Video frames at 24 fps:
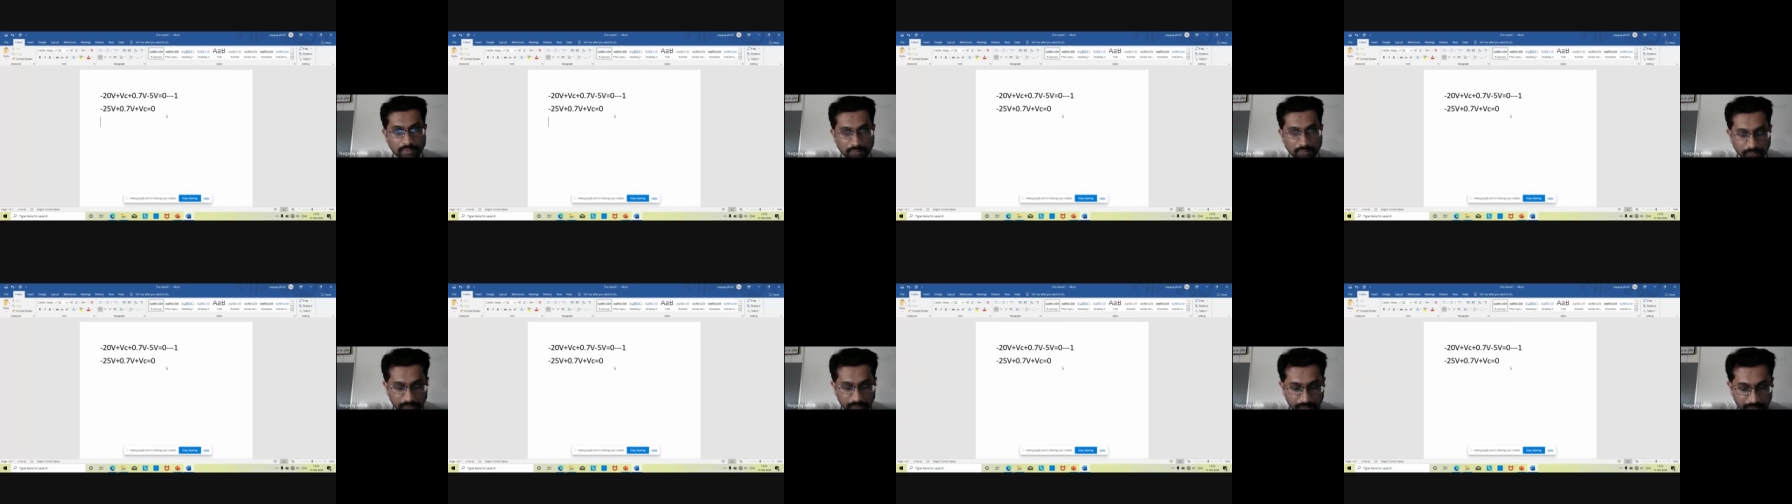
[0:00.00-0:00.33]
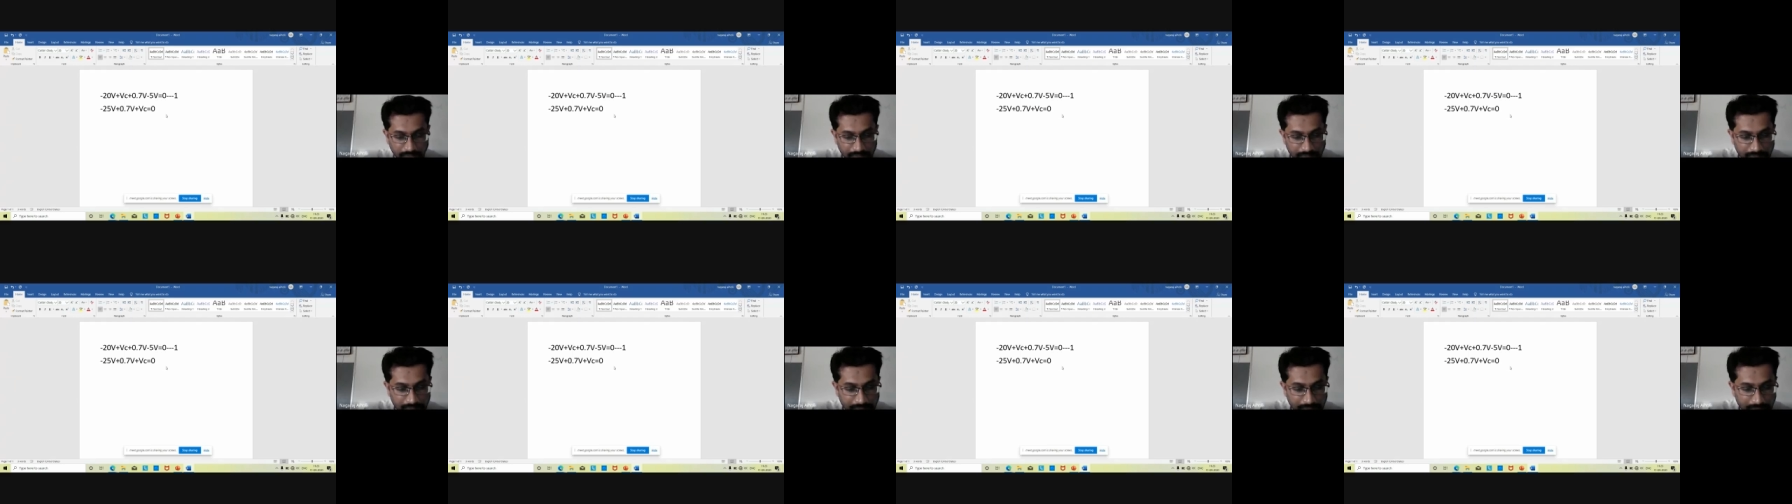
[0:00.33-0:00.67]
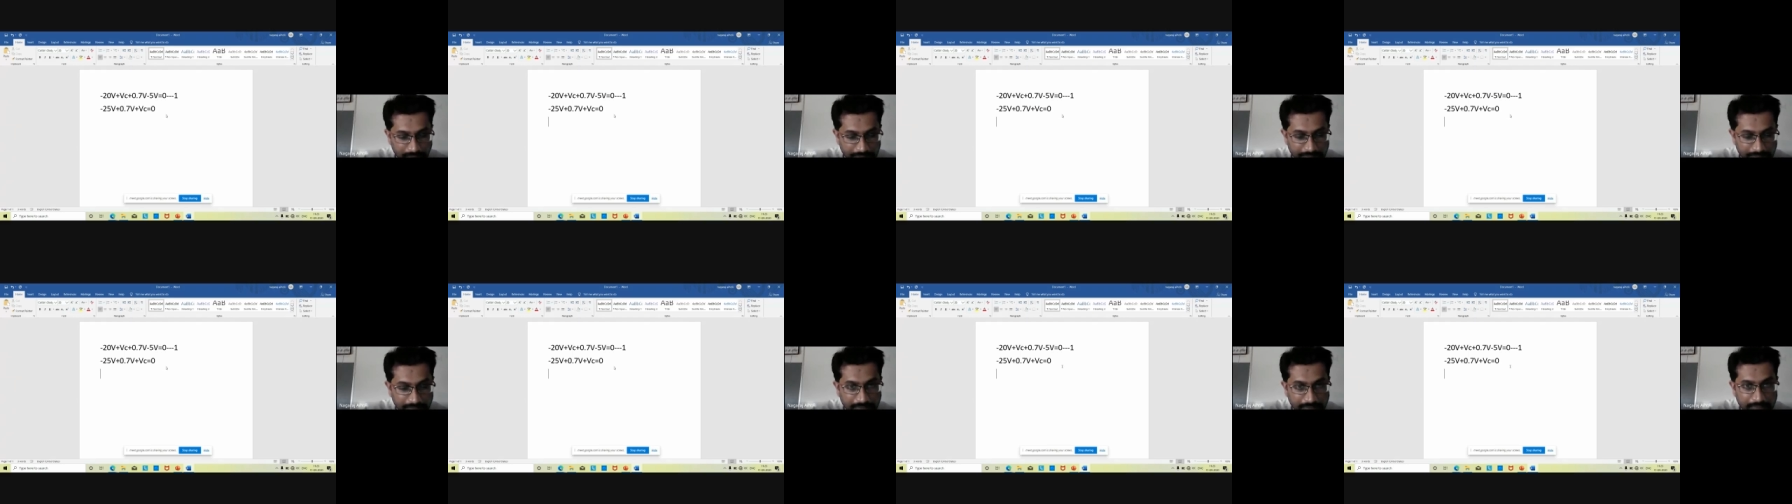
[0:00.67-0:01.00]
Or
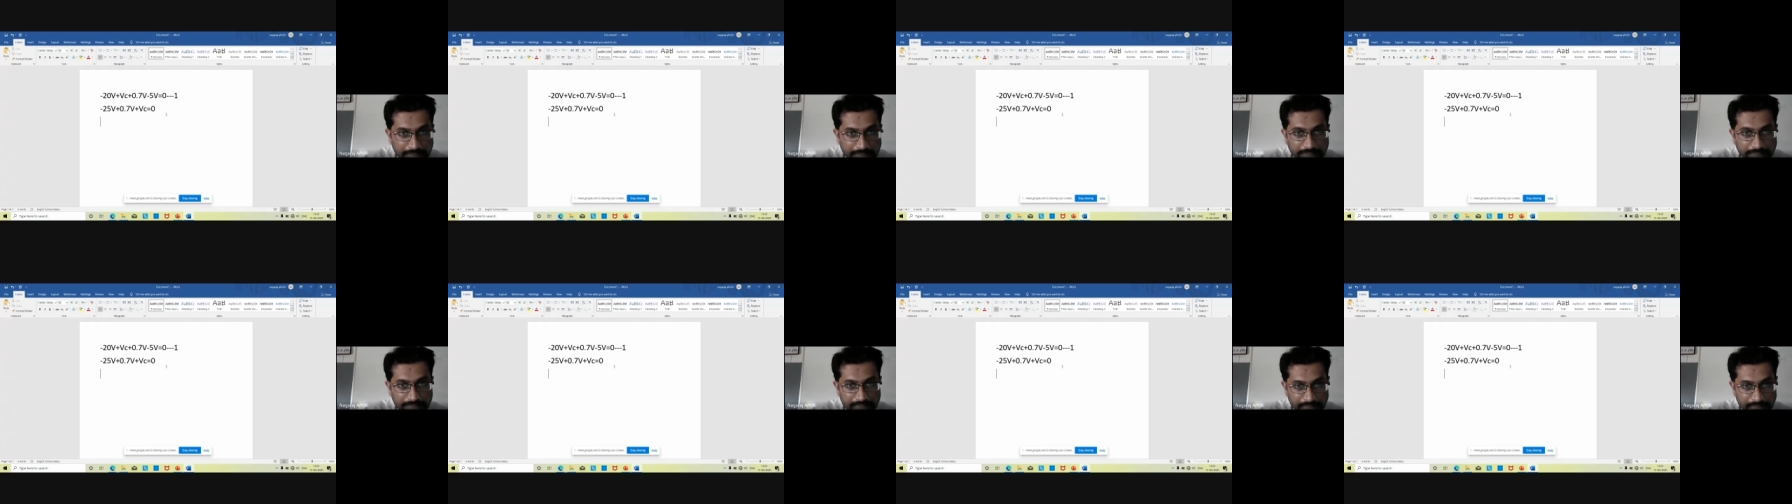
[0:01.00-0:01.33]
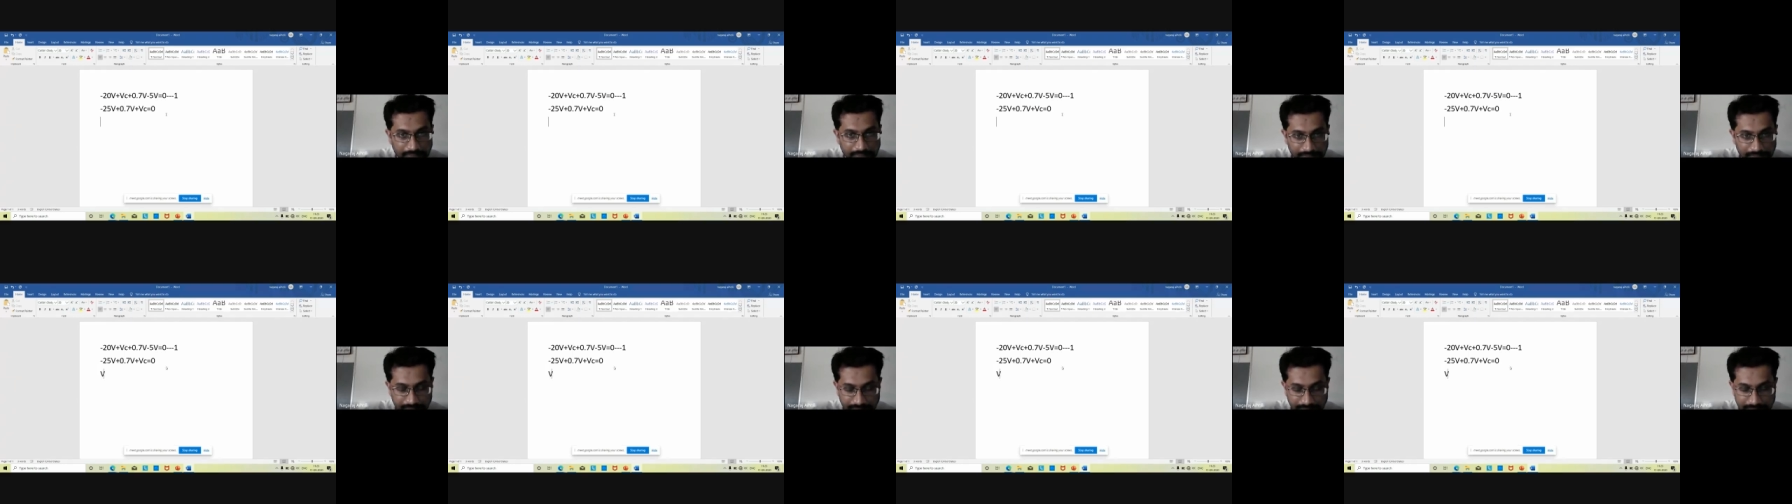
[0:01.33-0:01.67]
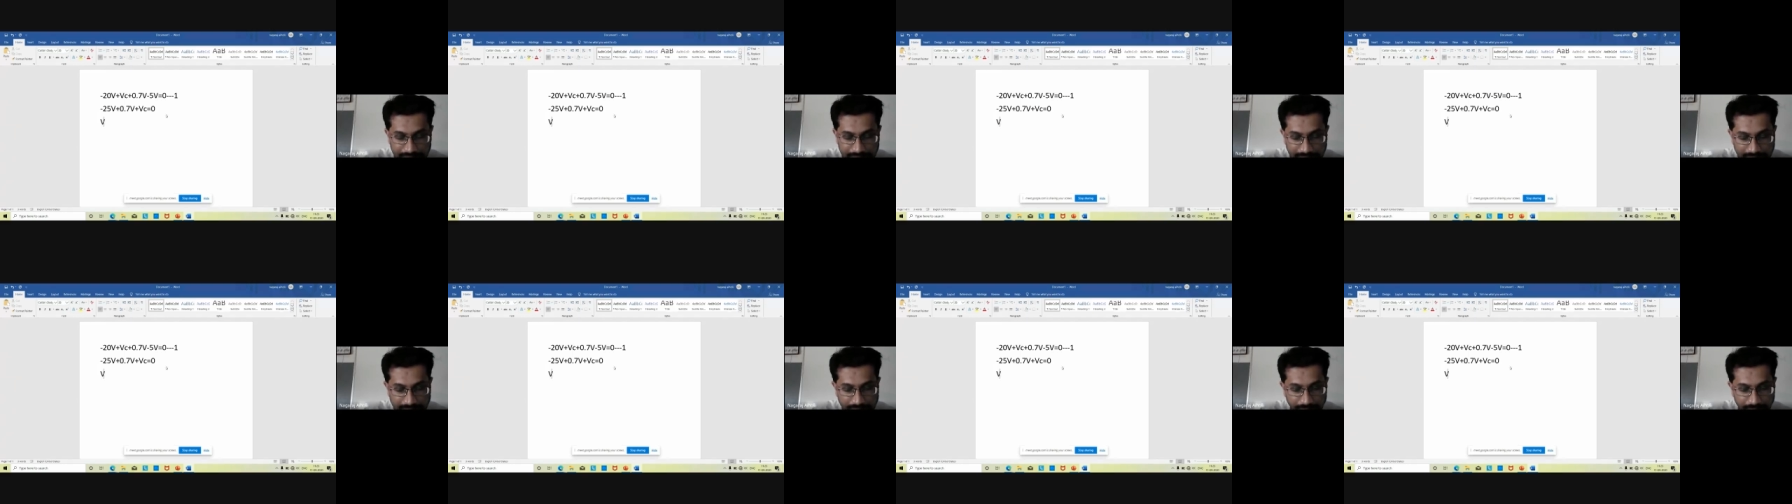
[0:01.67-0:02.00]
I can write this
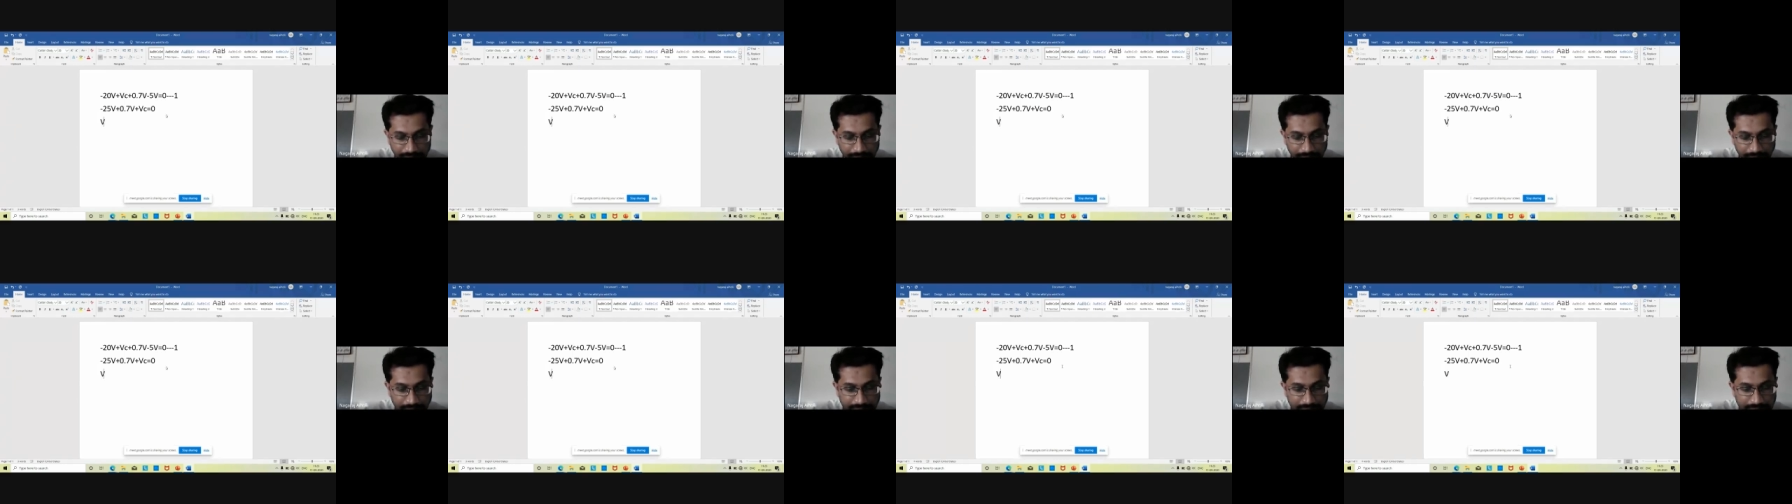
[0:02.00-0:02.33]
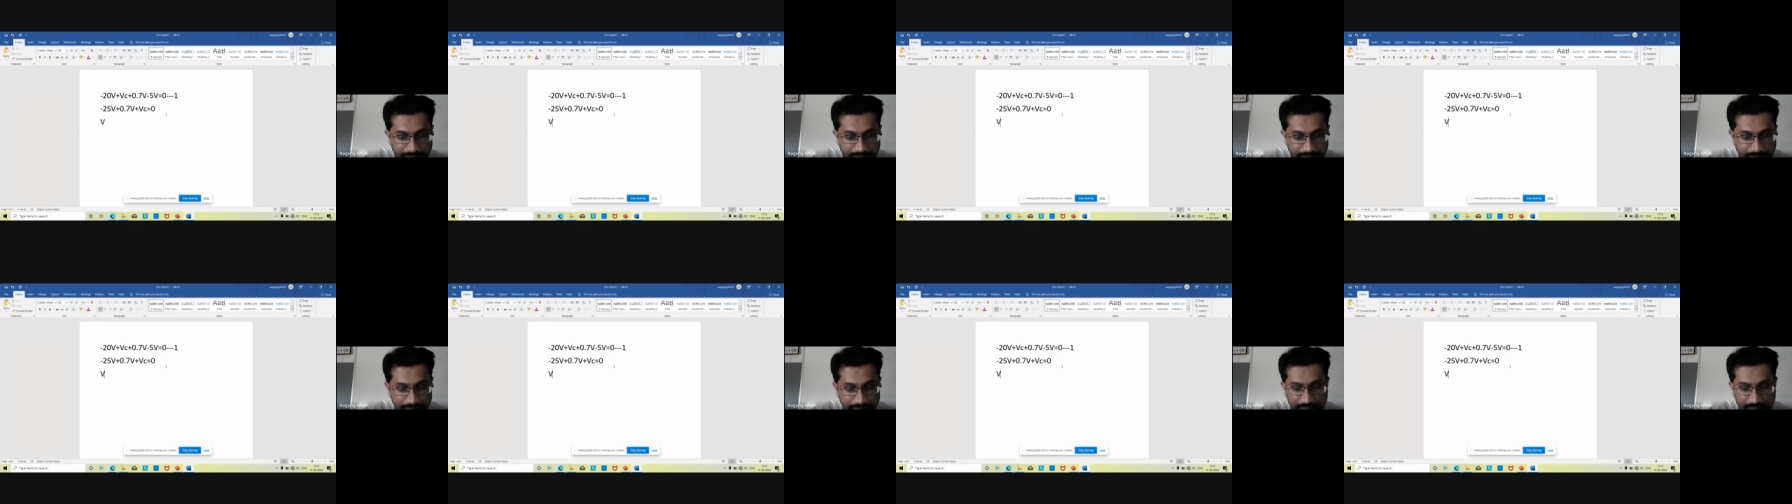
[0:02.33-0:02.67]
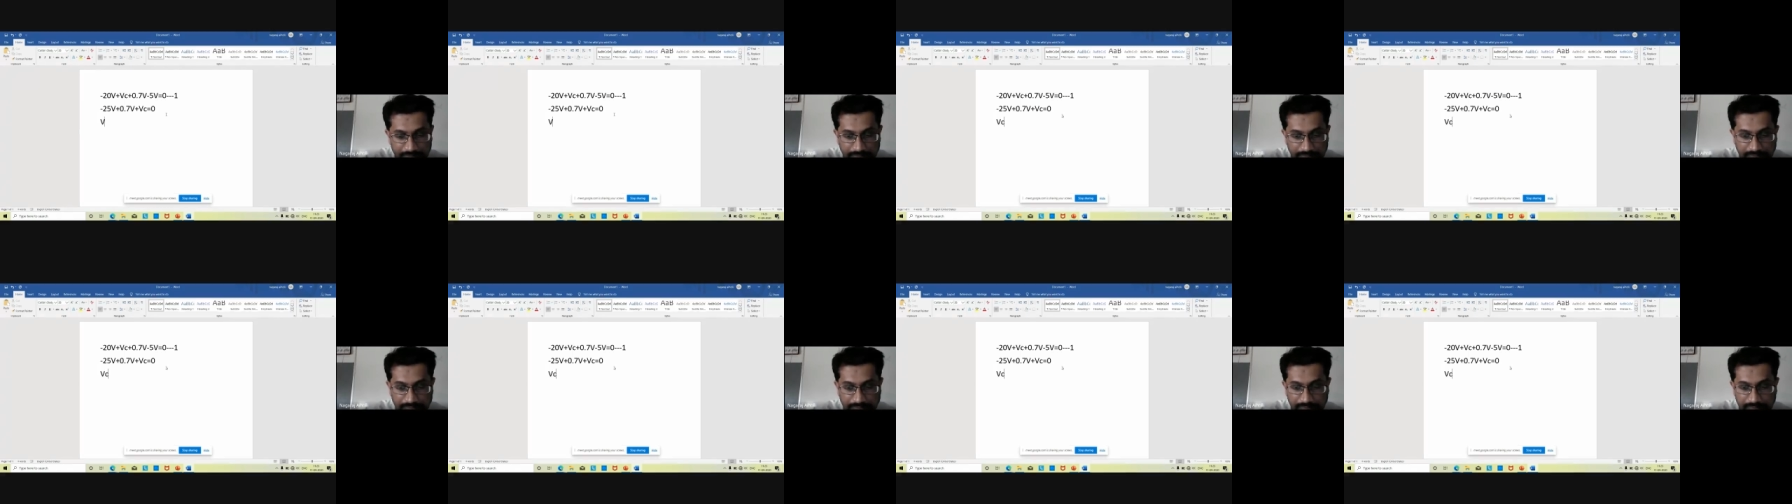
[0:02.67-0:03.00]
as
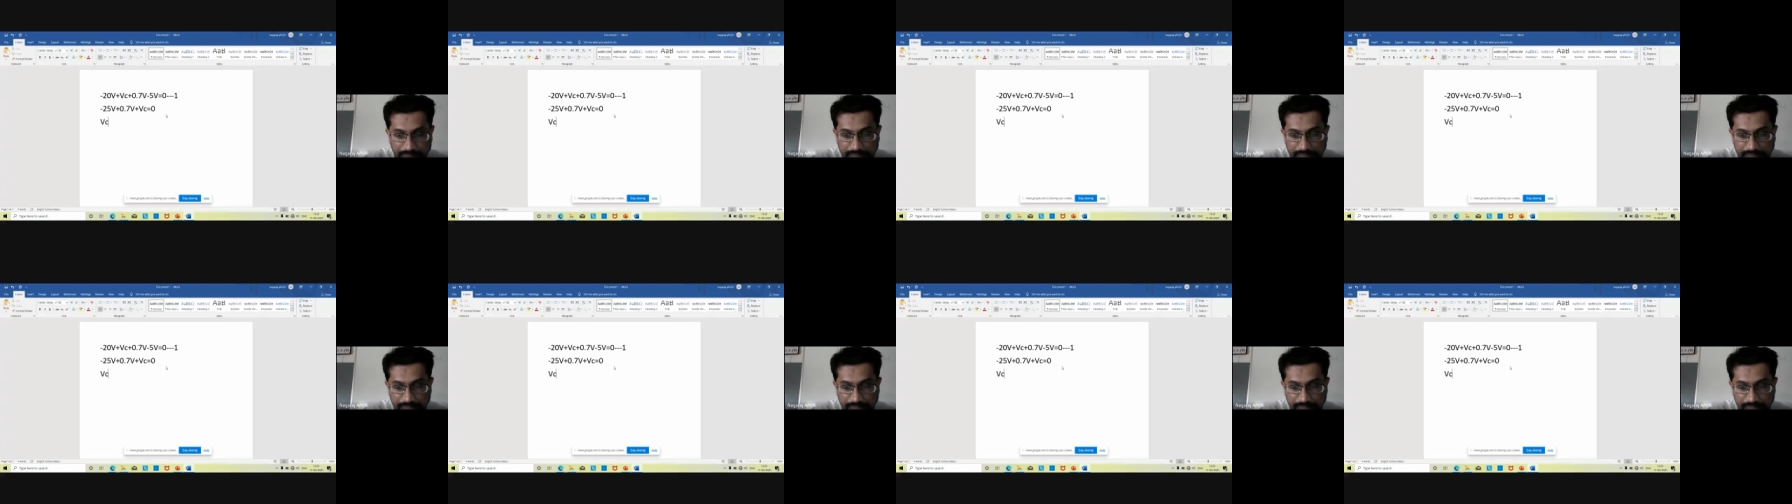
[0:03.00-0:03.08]
VC